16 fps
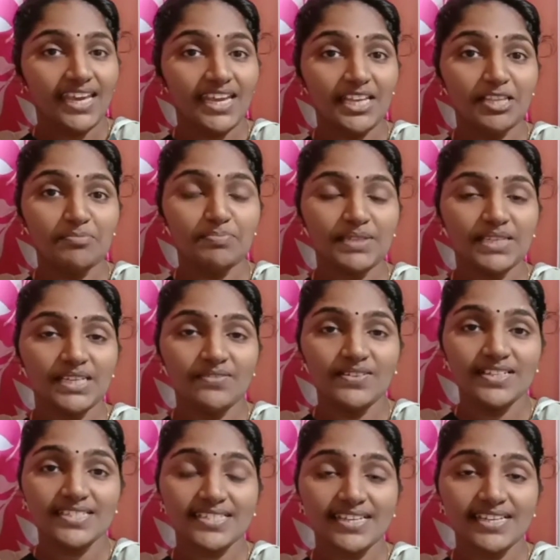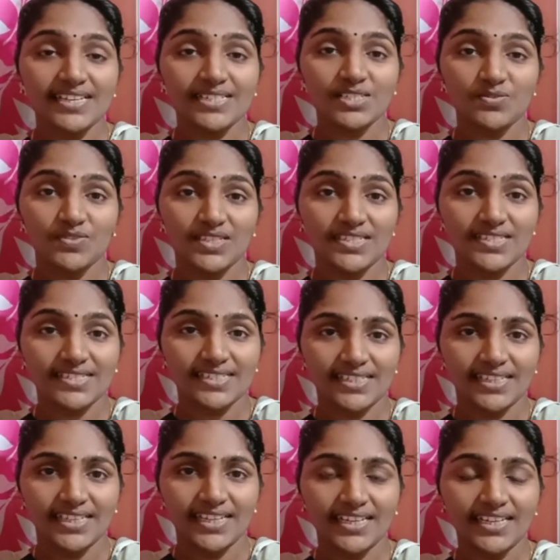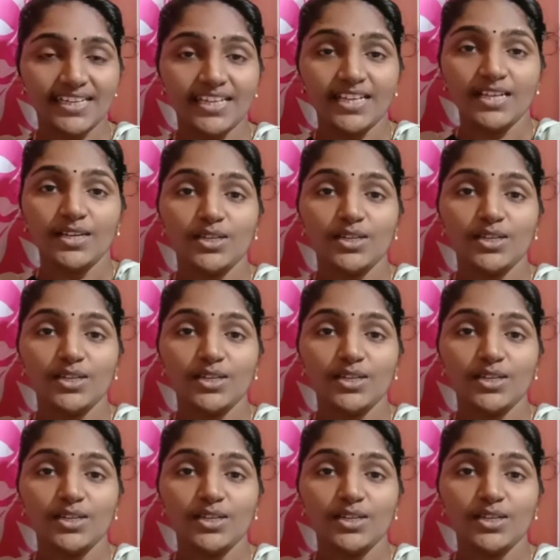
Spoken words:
In the previous class, we studied